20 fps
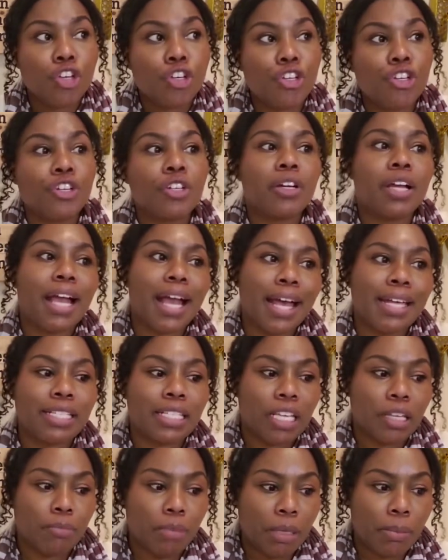you're
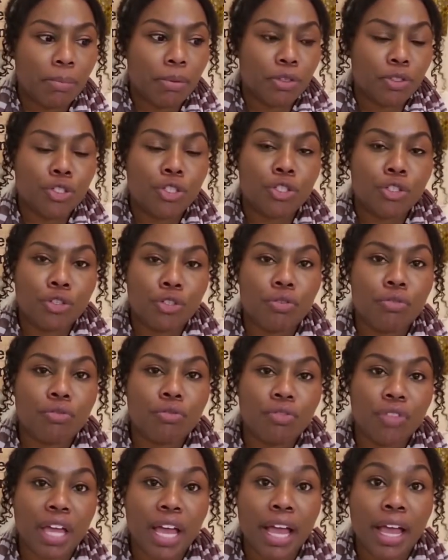asking people to
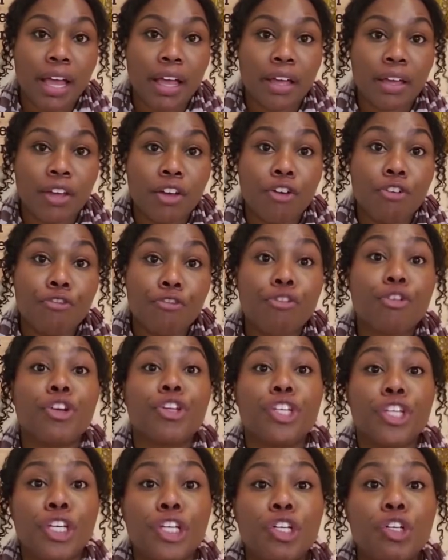do that for
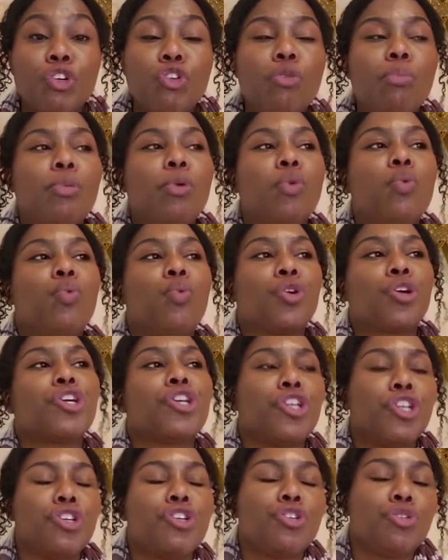you but what are
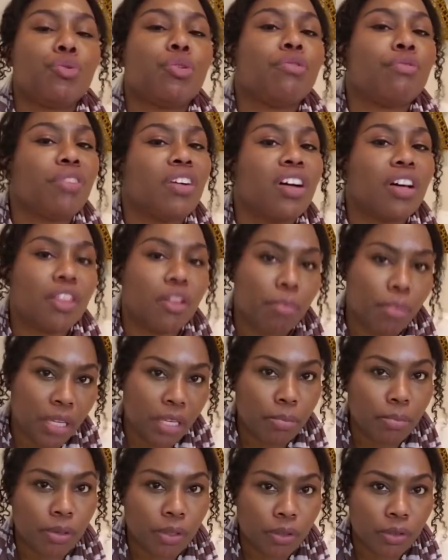you doing for other
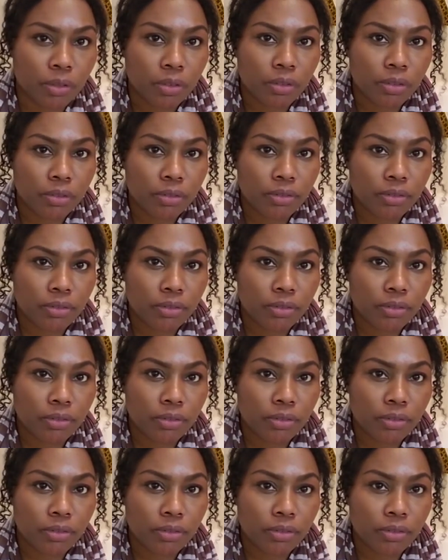people